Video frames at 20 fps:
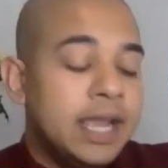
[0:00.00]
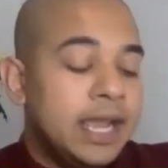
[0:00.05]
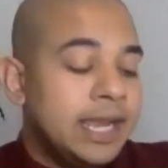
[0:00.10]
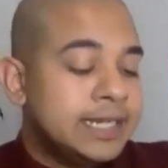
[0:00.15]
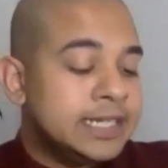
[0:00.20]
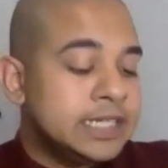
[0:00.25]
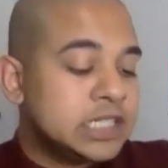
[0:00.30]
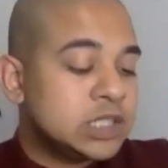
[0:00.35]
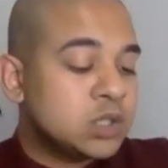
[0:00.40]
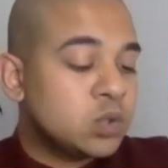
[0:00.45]

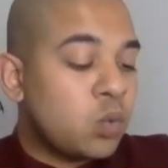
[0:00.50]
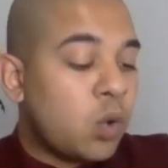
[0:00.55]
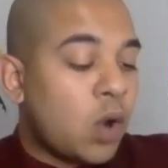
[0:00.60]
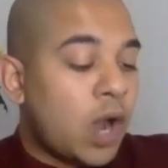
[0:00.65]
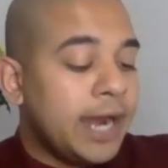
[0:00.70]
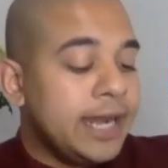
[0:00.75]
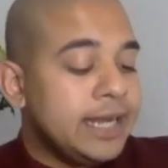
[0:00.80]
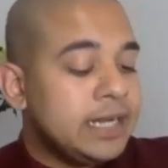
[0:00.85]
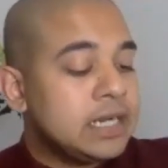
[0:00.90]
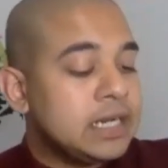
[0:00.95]
is
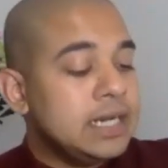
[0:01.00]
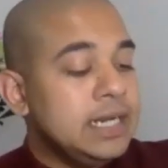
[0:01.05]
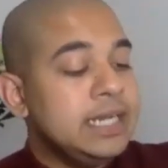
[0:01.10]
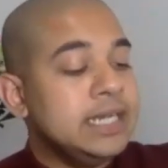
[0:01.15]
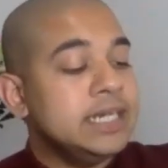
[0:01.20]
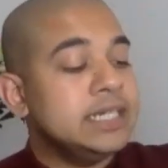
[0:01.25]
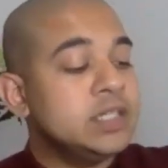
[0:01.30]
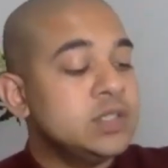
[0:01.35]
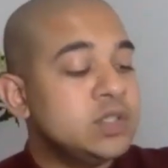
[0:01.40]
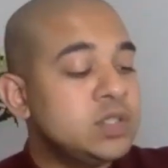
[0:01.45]
quite
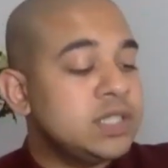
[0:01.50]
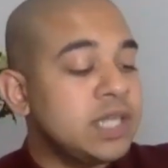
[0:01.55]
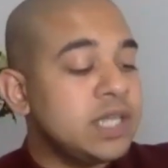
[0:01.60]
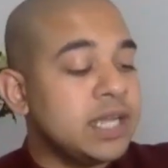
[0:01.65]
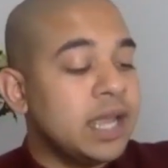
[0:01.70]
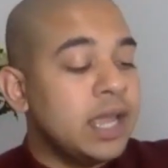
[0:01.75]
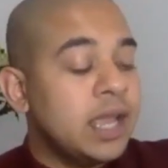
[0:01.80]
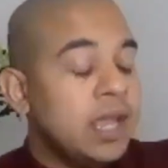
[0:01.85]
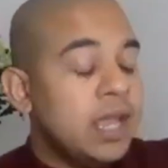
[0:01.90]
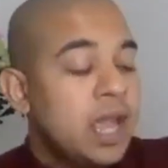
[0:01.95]
clear to
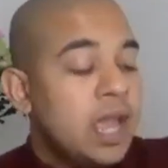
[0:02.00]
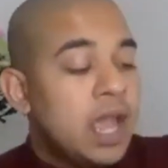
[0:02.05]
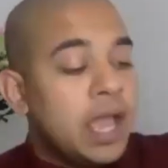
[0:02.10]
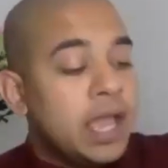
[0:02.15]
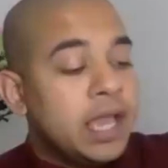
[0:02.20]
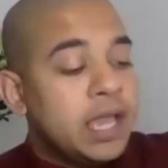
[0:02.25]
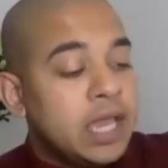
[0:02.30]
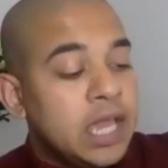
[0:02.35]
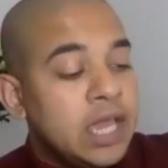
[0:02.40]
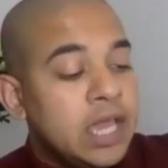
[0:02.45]
see,
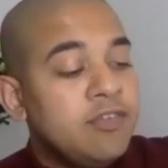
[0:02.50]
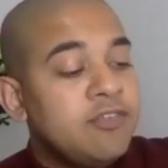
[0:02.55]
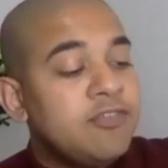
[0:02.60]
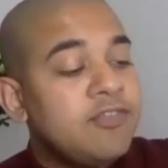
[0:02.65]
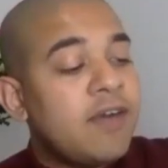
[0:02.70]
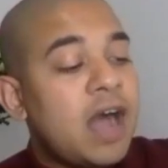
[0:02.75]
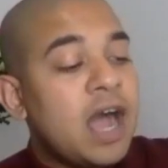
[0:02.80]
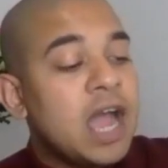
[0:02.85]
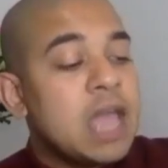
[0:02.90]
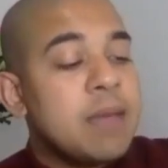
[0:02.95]
if
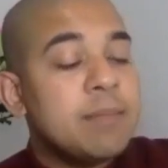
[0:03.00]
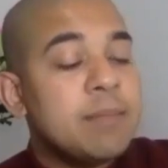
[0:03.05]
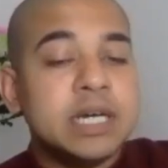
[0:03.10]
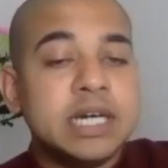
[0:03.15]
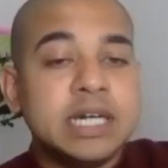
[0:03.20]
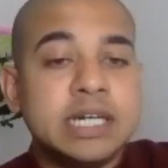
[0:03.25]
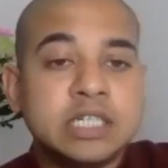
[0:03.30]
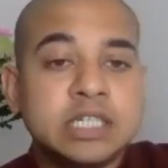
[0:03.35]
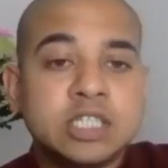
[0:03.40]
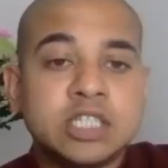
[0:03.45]
I am
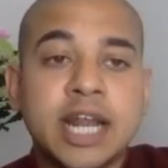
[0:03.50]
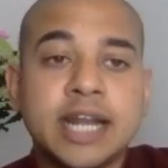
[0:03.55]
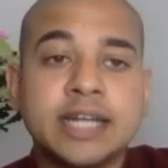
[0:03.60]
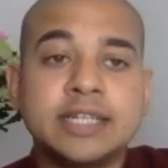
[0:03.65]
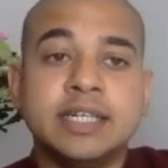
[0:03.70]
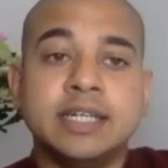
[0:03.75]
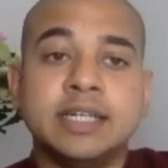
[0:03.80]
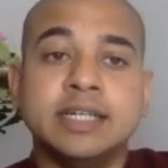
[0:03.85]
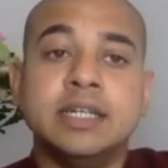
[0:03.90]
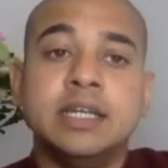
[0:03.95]

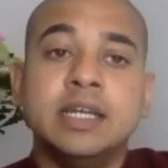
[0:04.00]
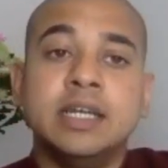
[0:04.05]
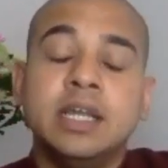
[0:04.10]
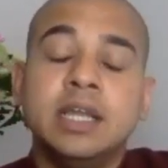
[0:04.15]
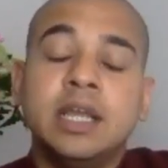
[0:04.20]
attracted,